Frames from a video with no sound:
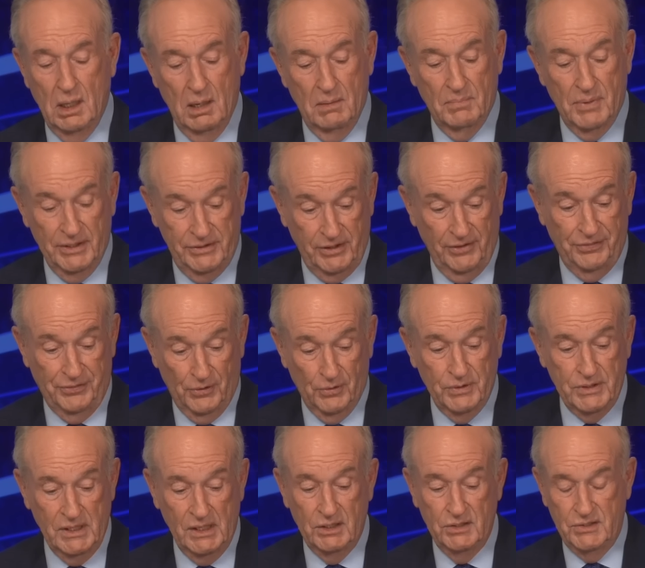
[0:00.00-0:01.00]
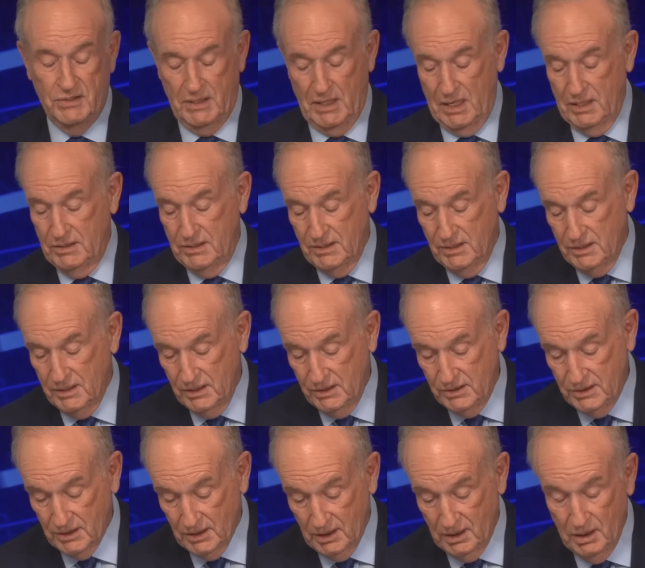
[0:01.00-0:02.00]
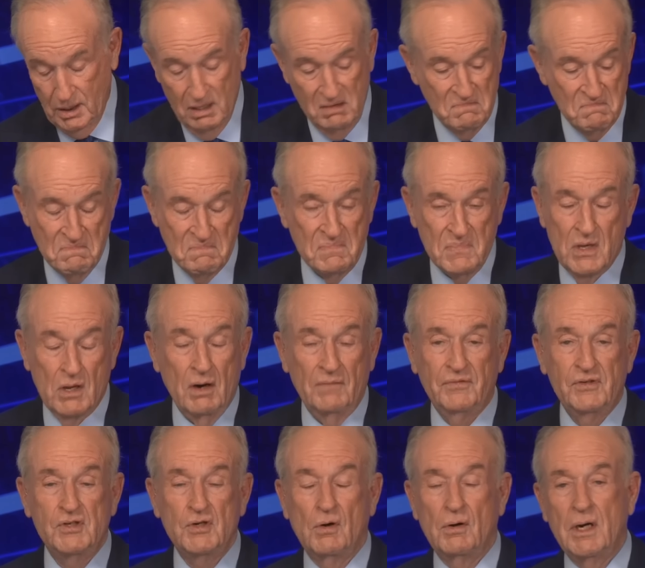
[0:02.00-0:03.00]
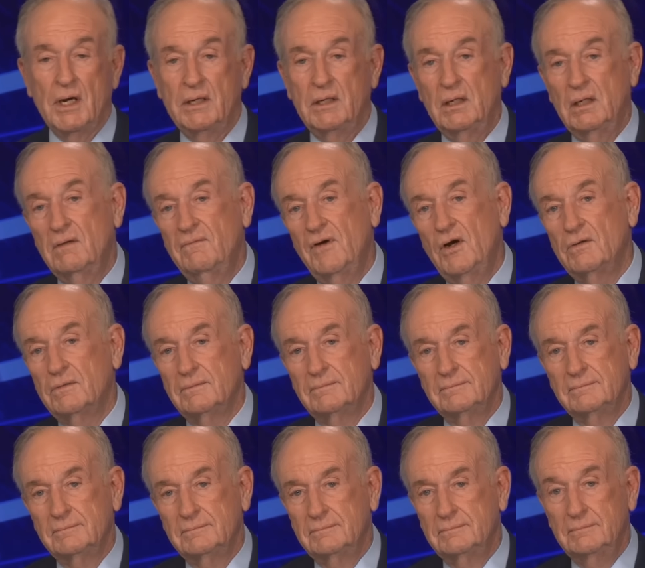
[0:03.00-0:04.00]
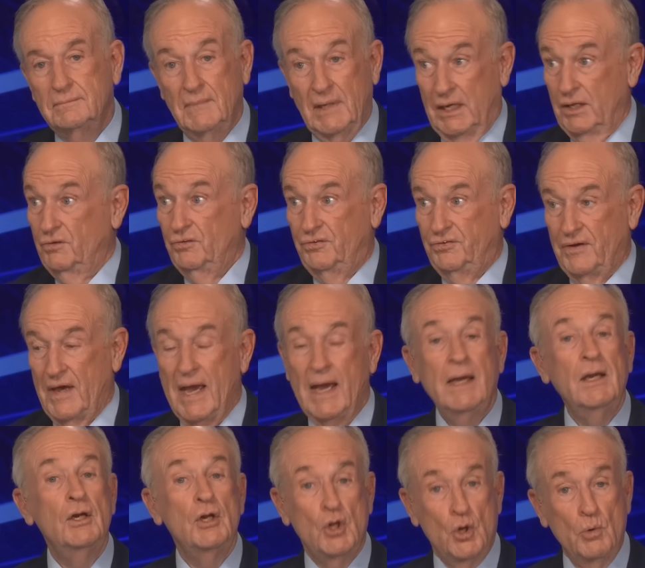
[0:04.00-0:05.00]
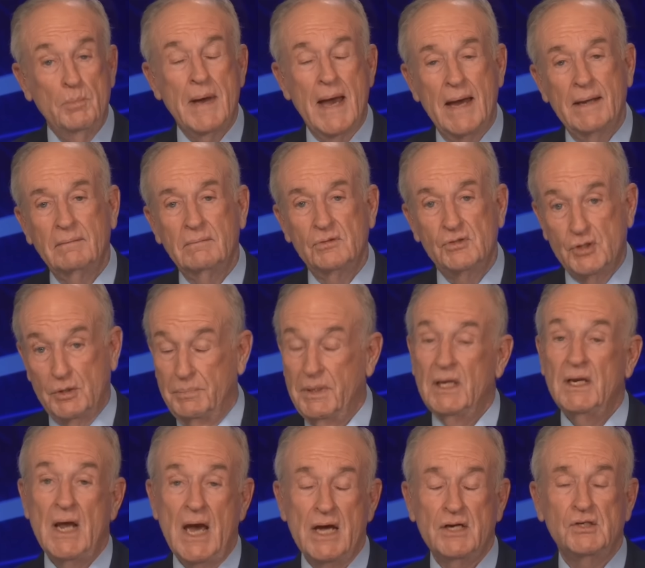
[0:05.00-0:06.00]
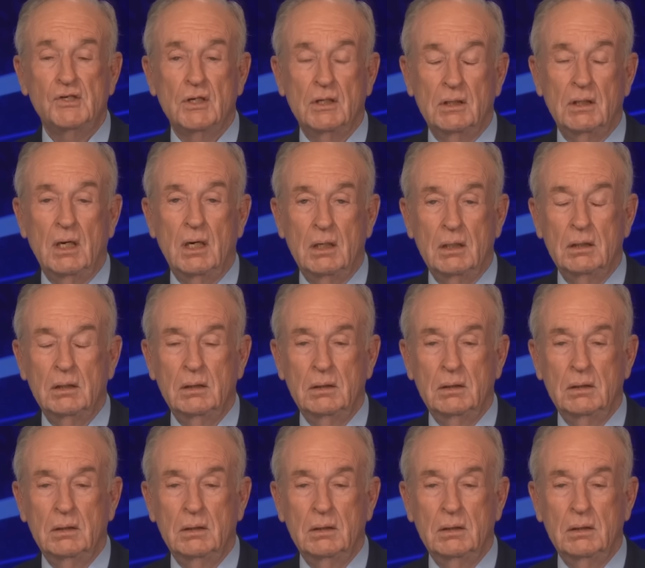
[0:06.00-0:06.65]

But the 13 states and D.C., you don't have to show an ID to vote. Insane? You bet. Should be a national law.